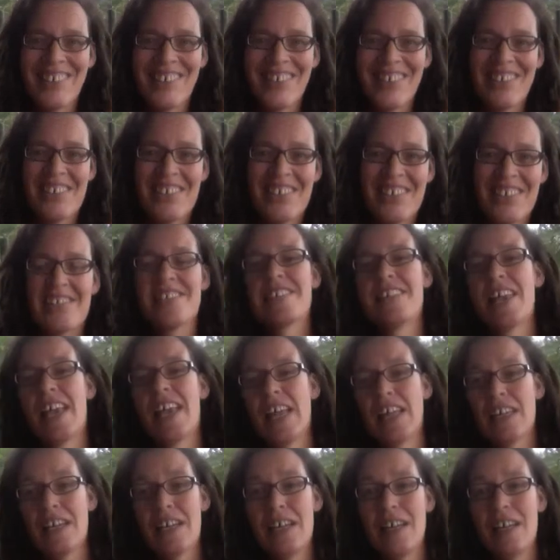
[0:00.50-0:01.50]
This is
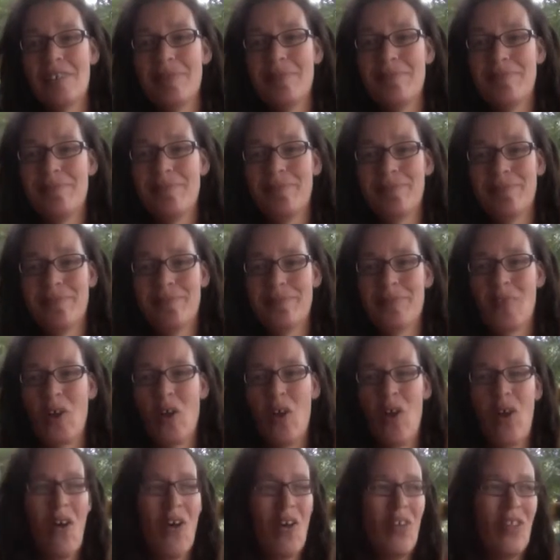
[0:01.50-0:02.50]
Helena
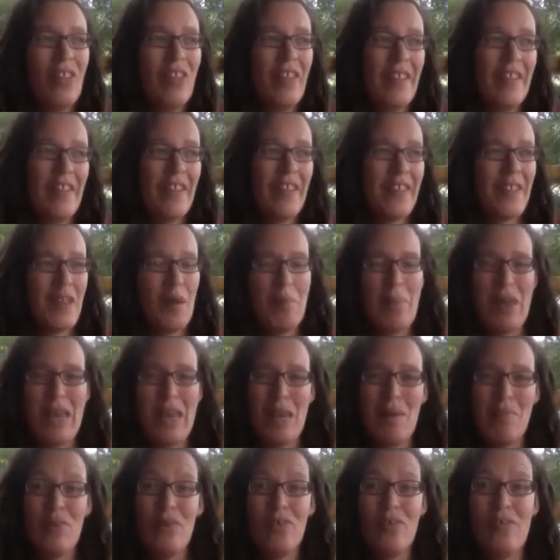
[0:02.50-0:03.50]
on the
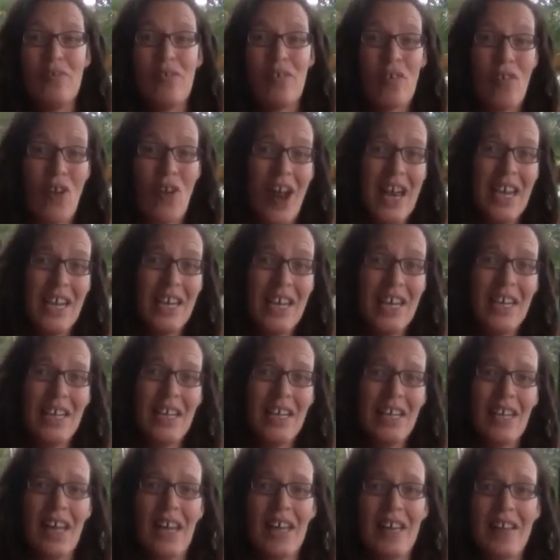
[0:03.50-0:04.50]
bamboo veranda
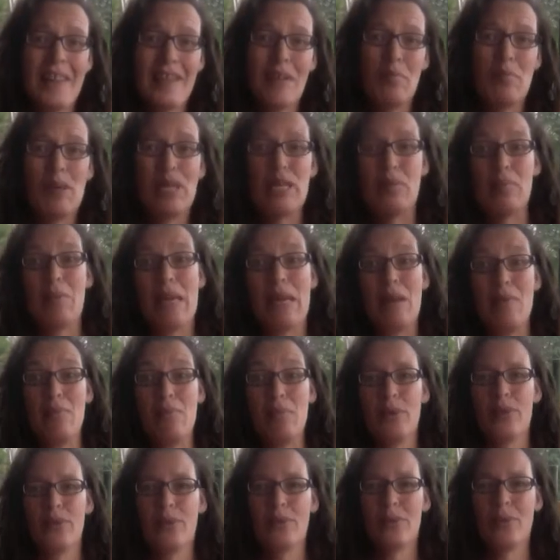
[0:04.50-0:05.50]
at the Big
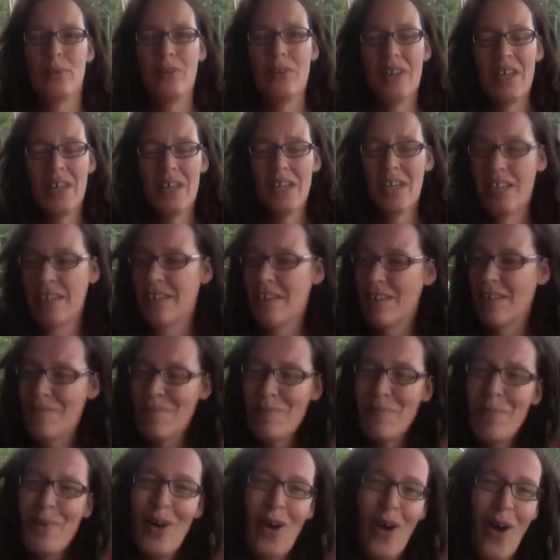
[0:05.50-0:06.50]
Bamboo, and
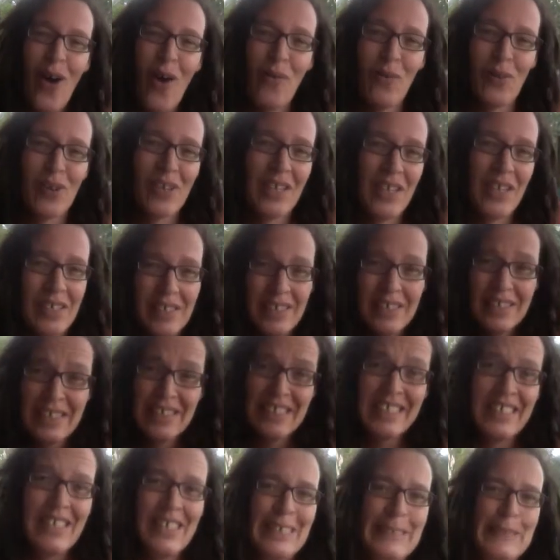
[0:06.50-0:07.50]
I want
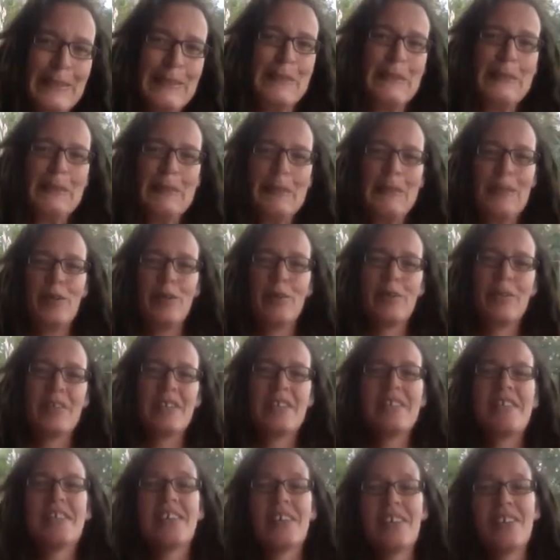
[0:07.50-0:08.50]
to
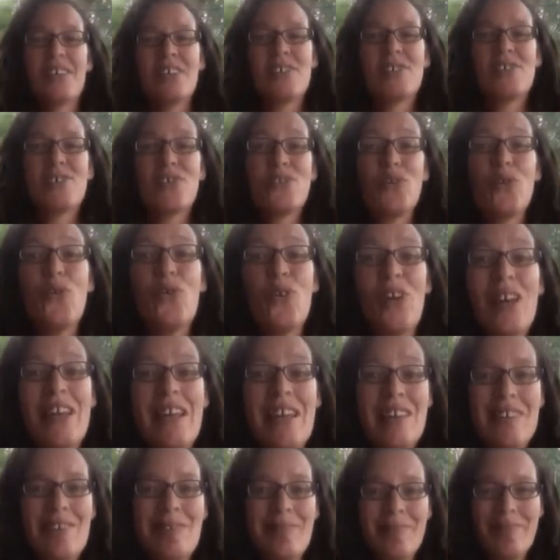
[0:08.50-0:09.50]
tell you a story.
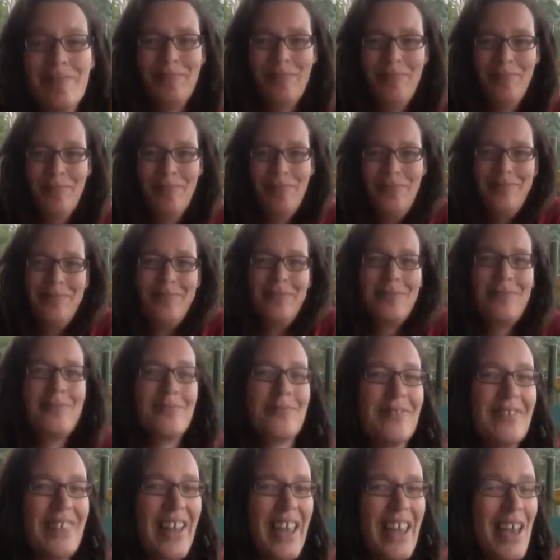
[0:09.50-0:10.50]

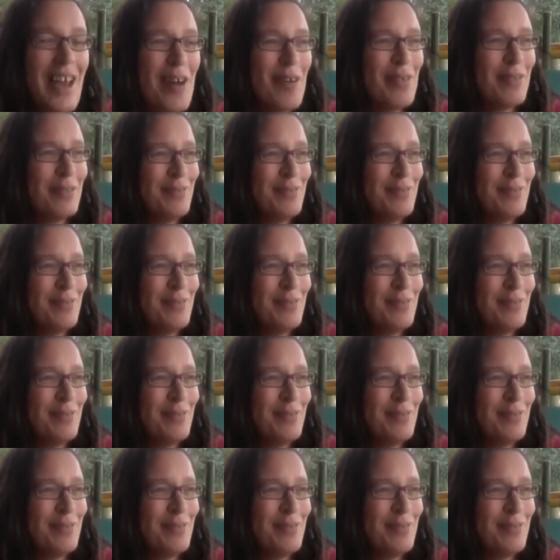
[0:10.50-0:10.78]
Now,